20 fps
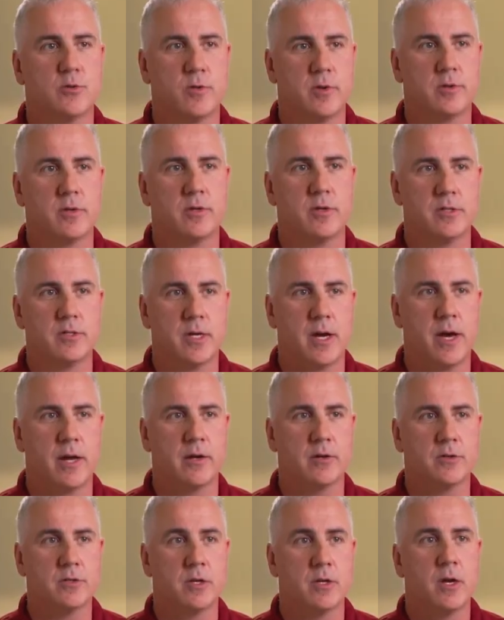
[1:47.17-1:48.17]
with the
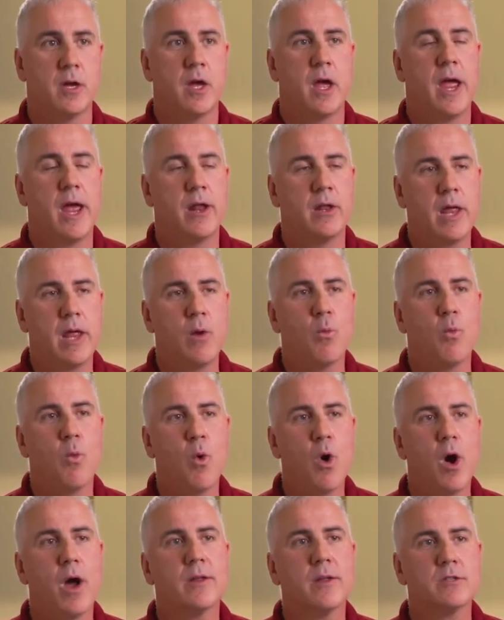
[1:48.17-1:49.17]
designers and they
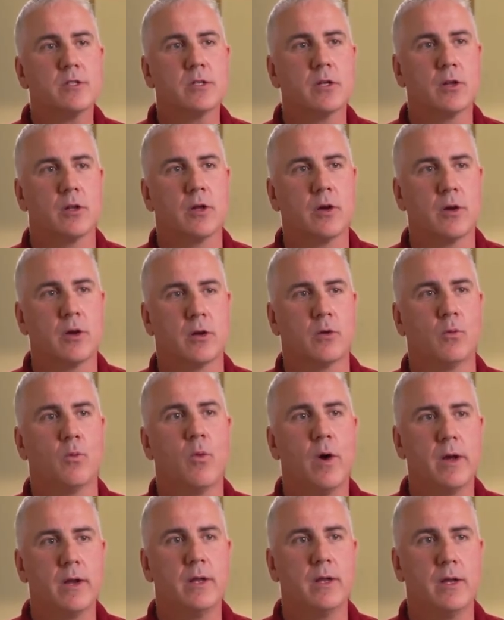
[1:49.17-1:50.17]
want to learn
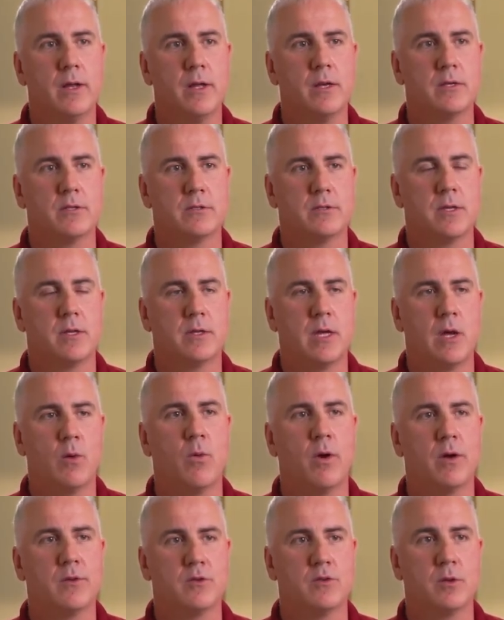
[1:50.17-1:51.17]
what it is that they
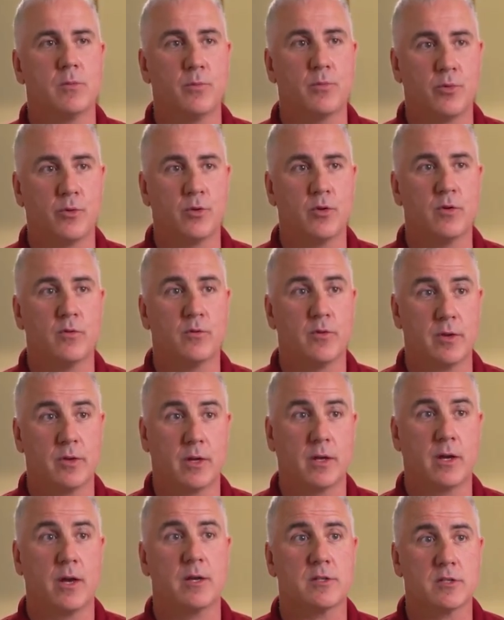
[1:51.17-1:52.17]
want to improve for the
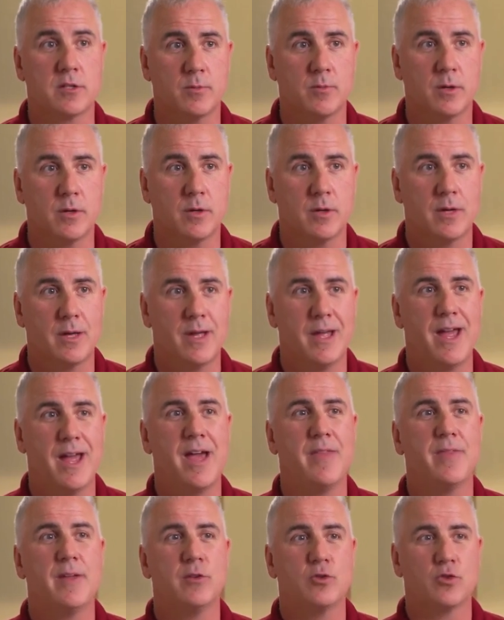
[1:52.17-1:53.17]
customer and then